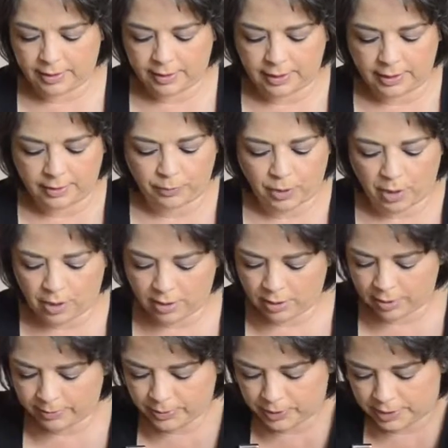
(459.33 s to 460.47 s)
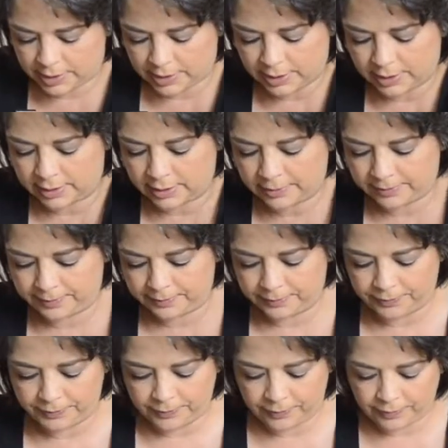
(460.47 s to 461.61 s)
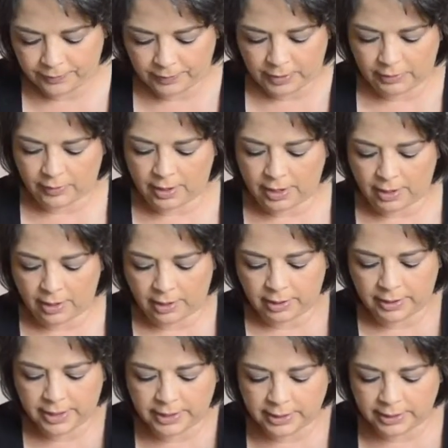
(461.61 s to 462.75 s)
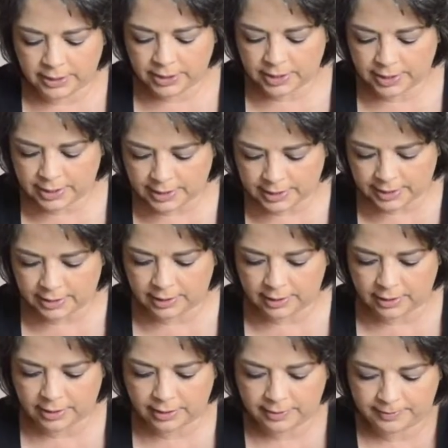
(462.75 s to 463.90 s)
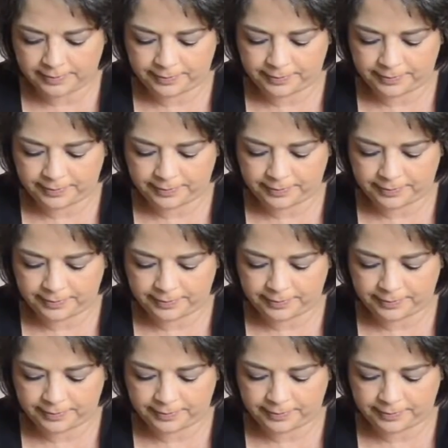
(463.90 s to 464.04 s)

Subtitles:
And we're almost done. We've got all that deliciousness in there.